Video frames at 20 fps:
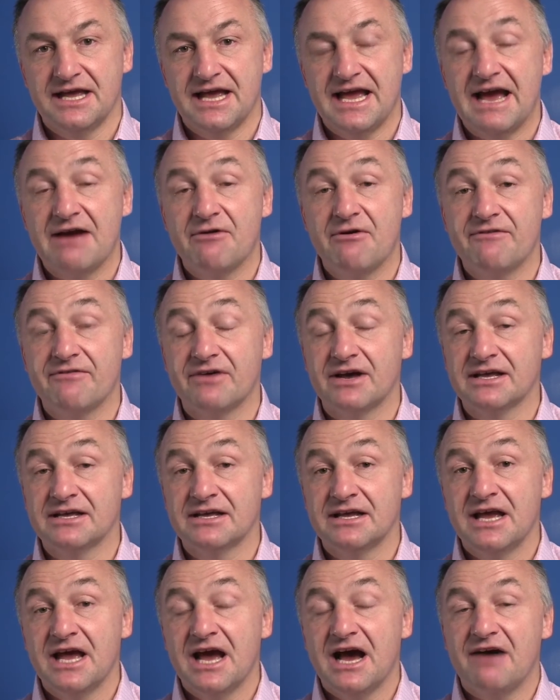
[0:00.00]
However,
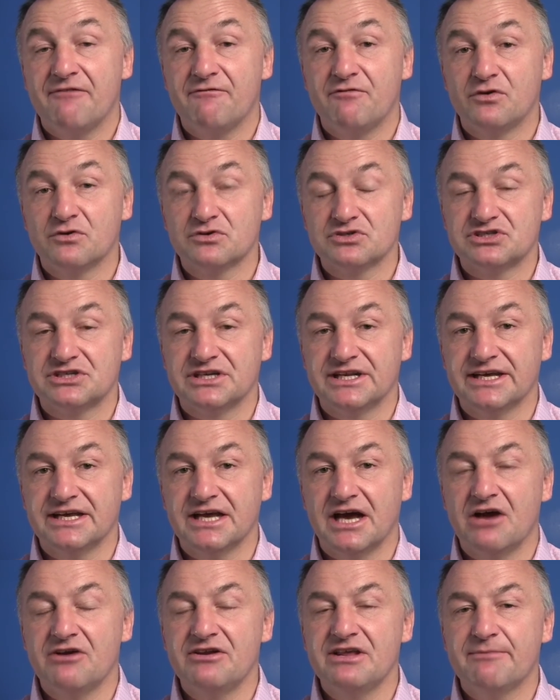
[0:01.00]
unfortunately
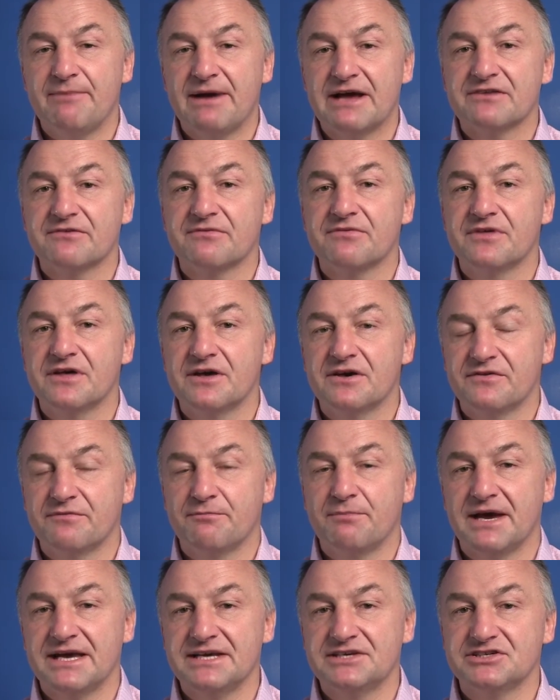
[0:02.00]
only about a third of
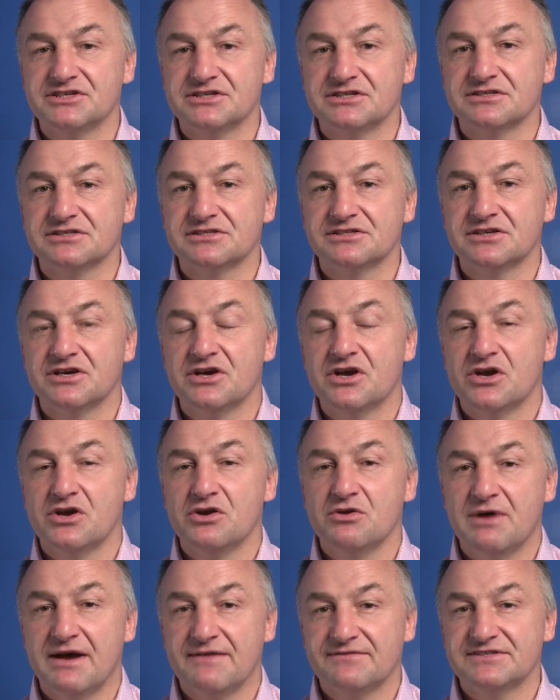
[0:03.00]
patients
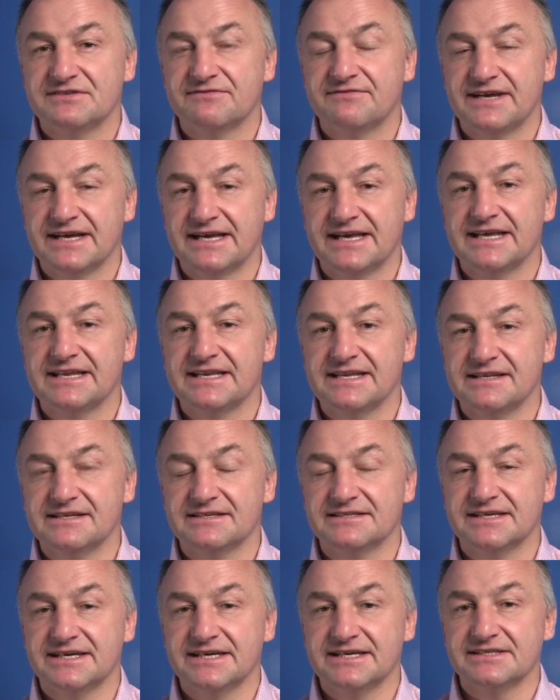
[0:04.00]
who have severe kidney
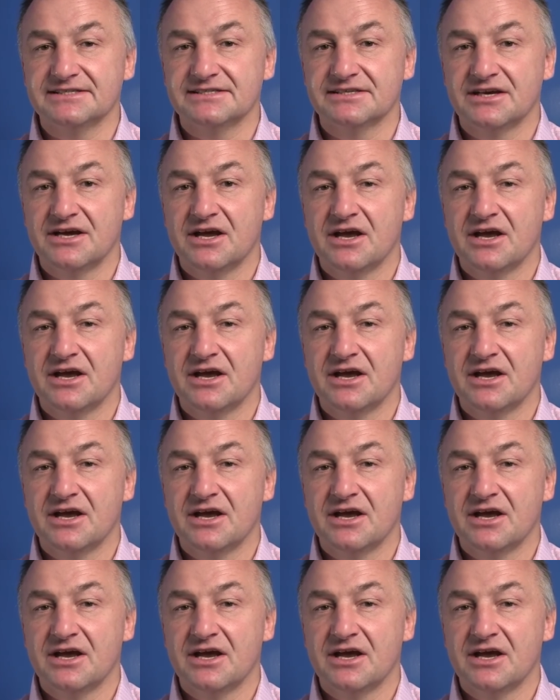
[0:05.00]
disease